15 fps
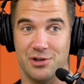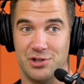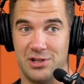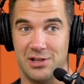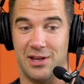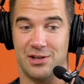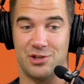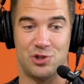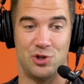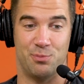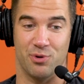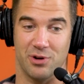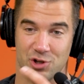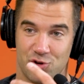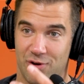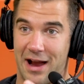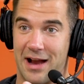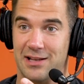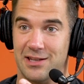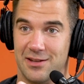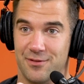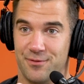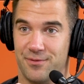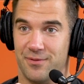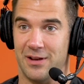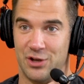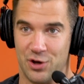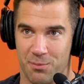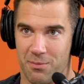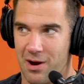Is she like super attractive
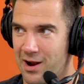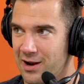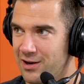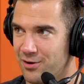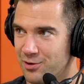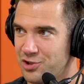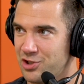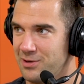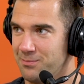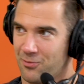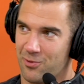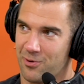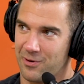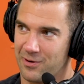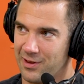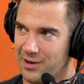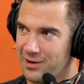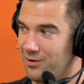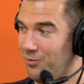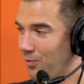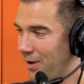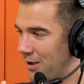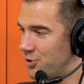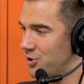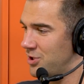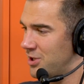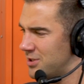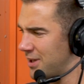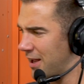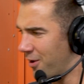in your mind, or is she more like, wow, she
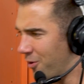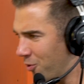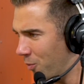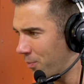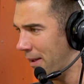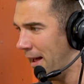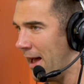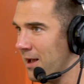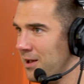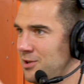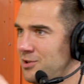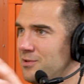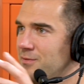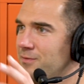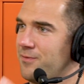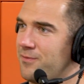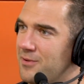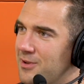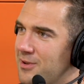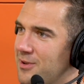just got a whole package of...